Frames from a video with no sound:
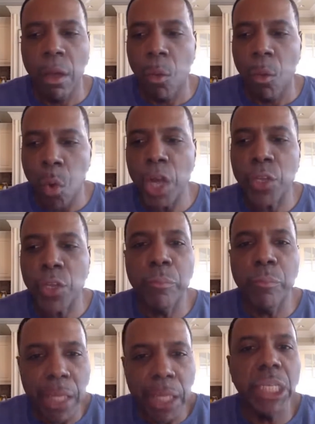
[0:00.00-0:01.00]
what you
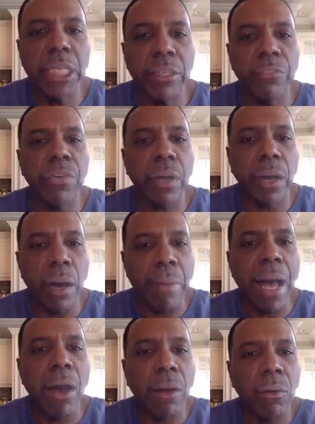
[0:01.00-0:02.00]
believe
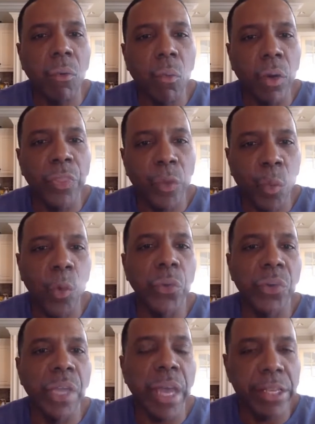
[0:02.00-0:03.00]
about what the
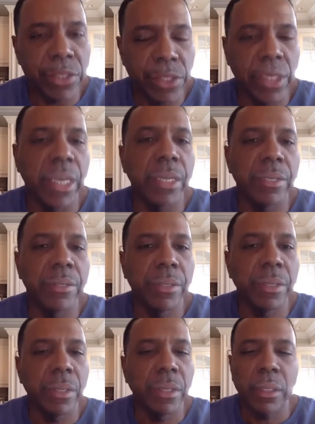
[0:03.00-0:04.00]
word has said.
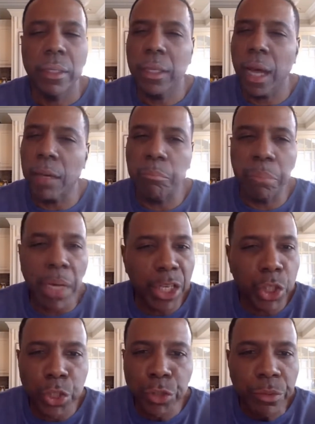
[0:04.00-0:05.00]
God
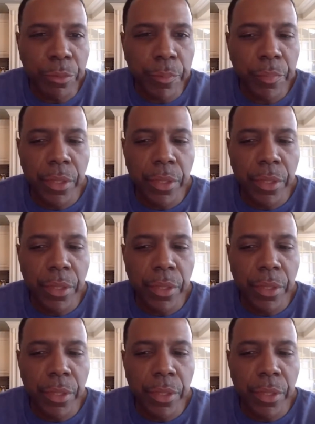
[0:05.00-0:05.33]
bless you.